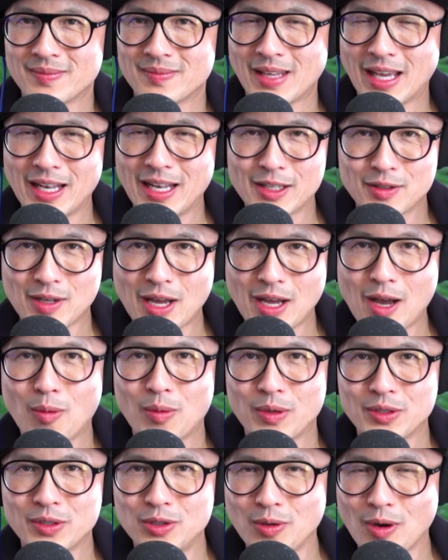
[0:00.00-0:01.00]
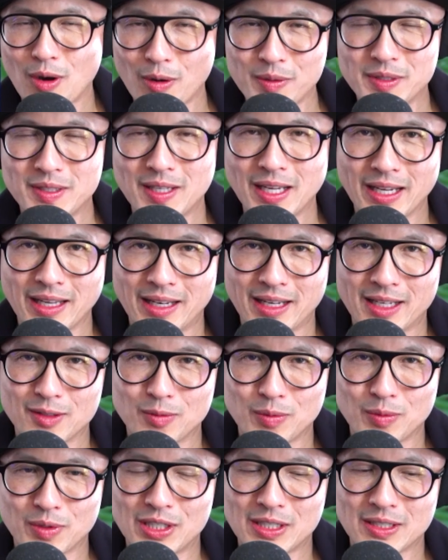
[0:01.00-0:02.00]
And it's not what you always think it
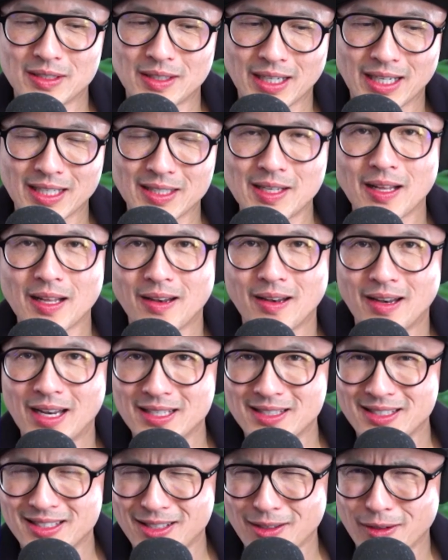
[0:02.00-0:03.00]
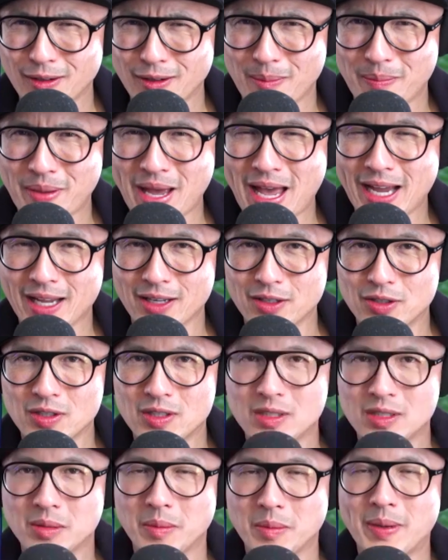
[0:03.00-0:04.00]
is, which is like, it's not necessarily the package.
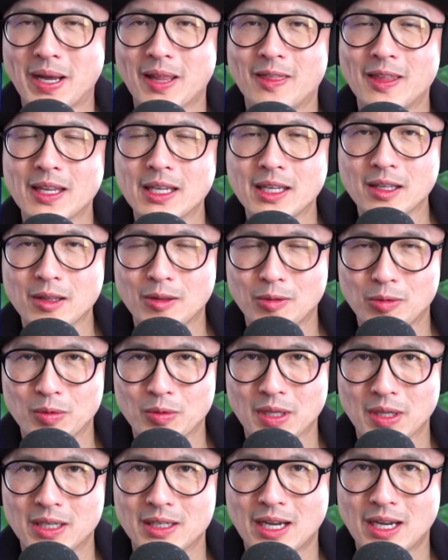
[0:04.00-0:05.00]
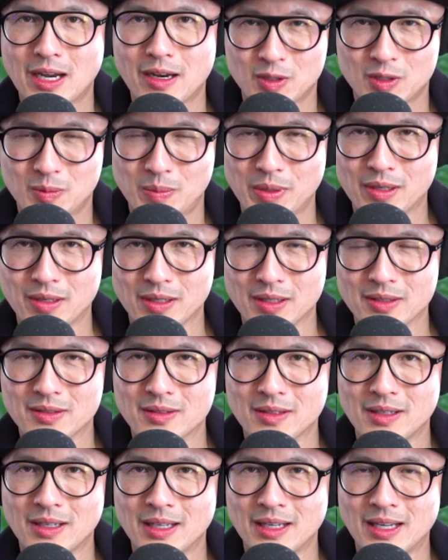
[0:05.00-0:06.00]
It's about thinking through the entire
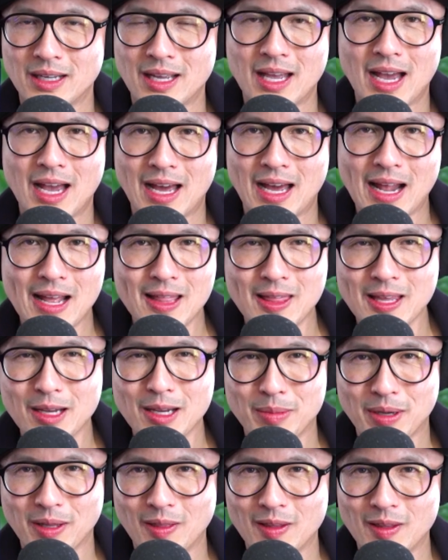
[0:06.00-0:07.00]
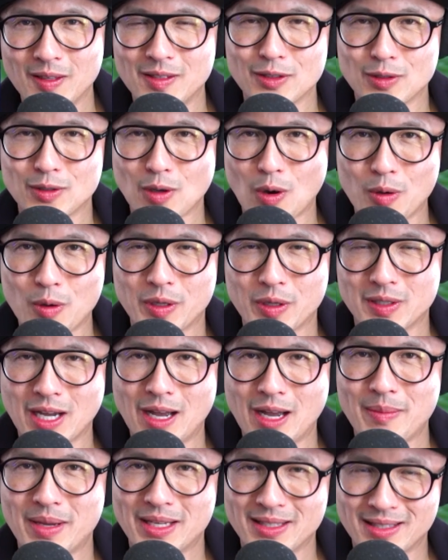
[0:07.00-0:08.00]
experience. And I think about these things all the
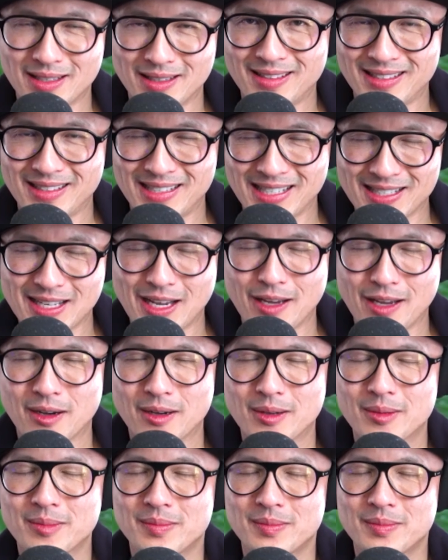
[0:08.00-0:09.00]
time as a designer.